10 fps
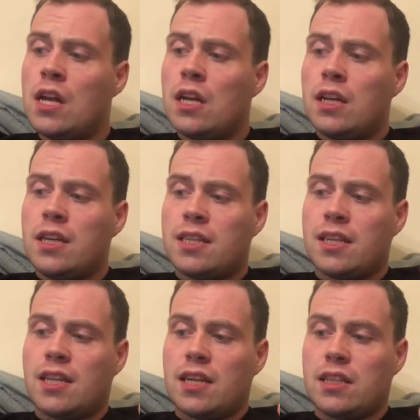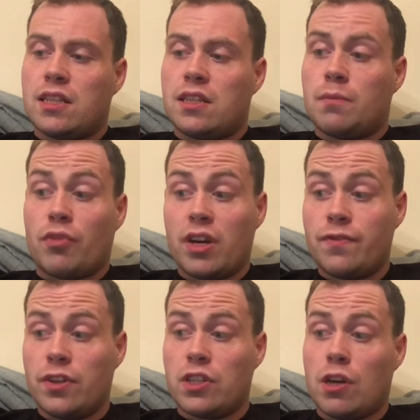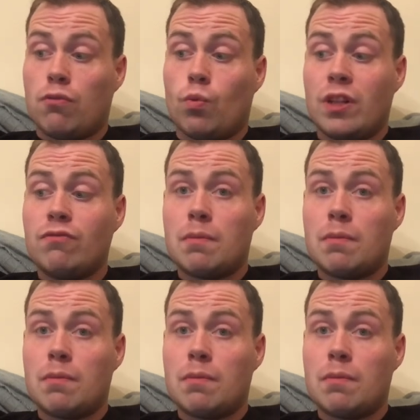He says that the price for Dazn will